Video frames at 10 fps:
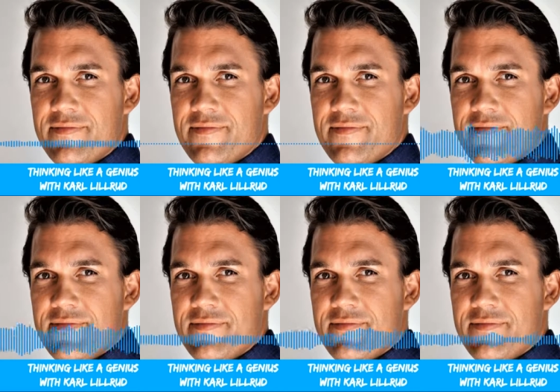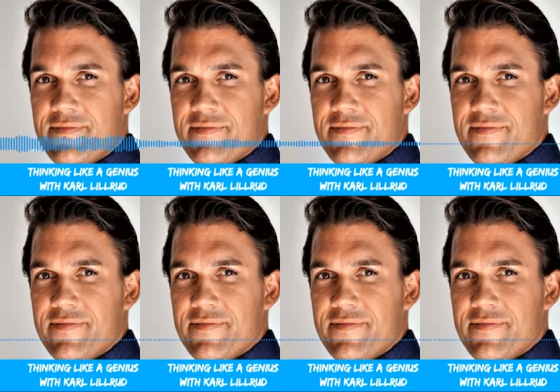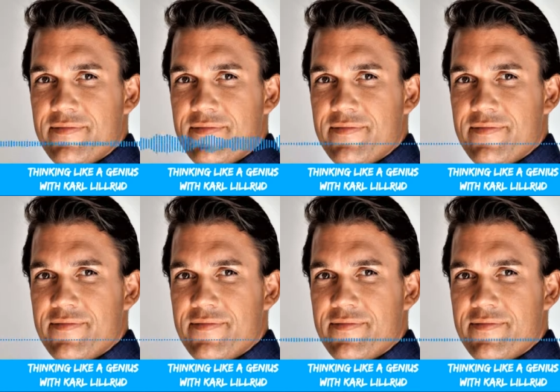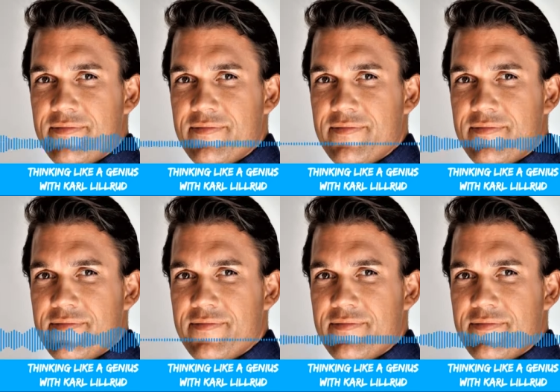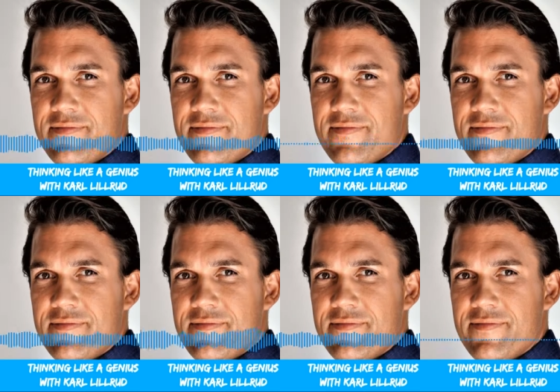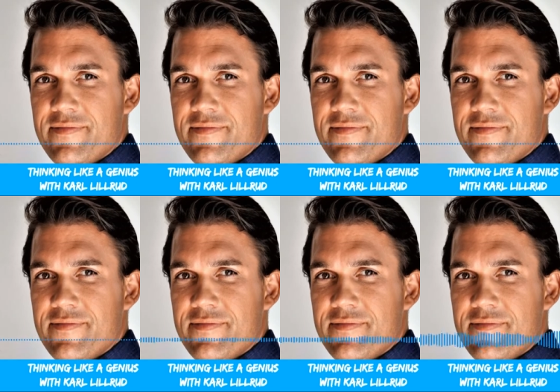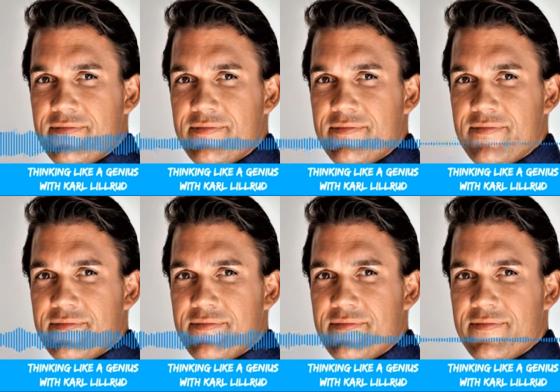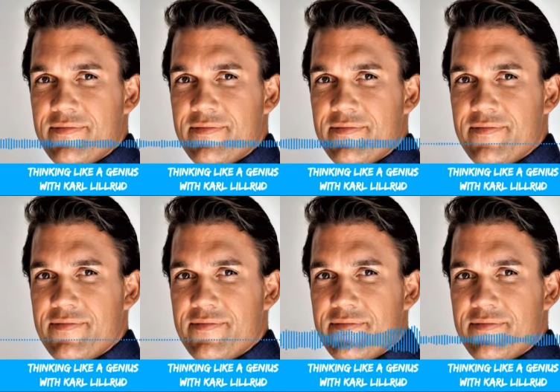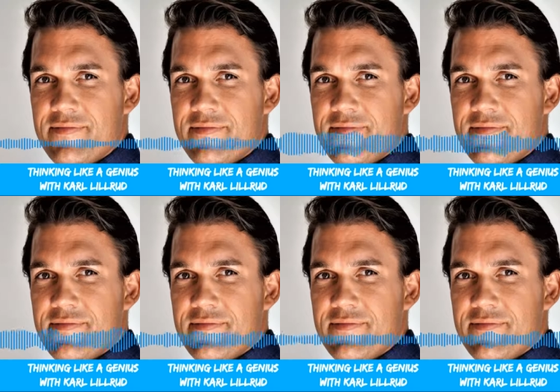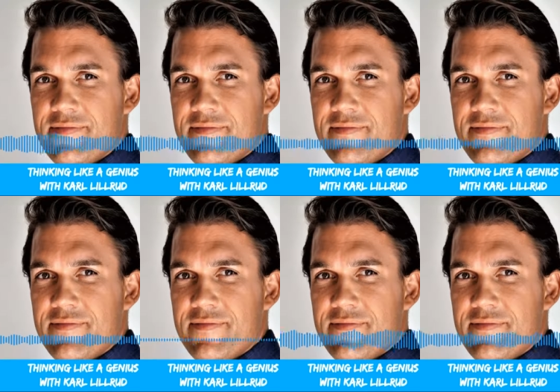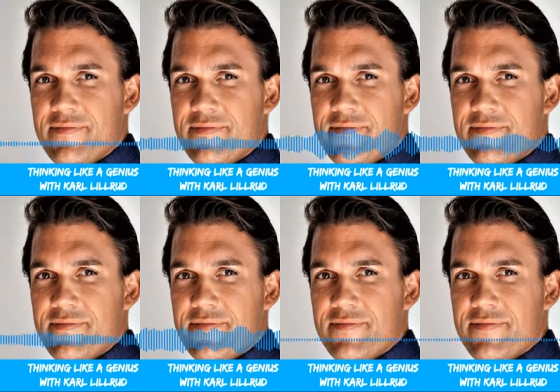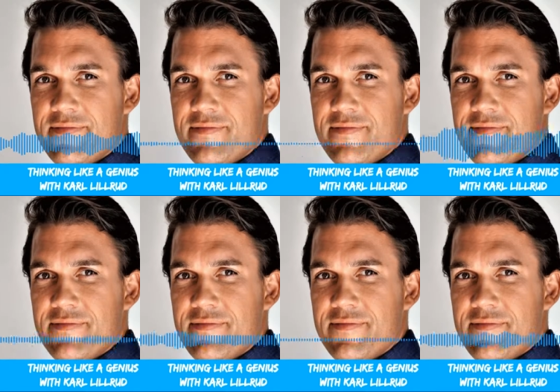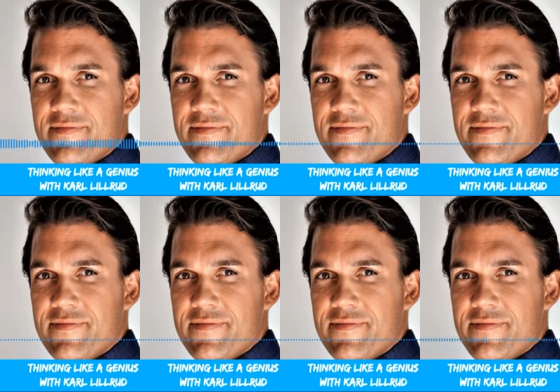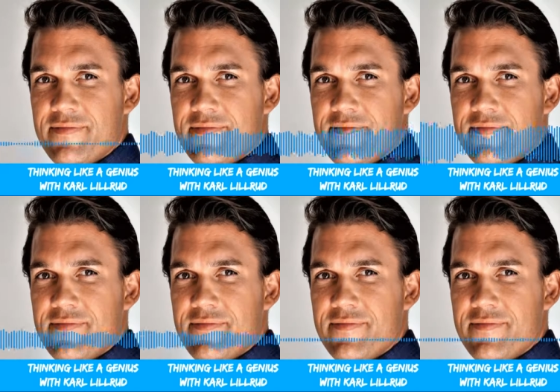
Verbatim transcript: whatever it is if if you start doing it you will see that you naturally add more and more new things, more and more positive things will come out of it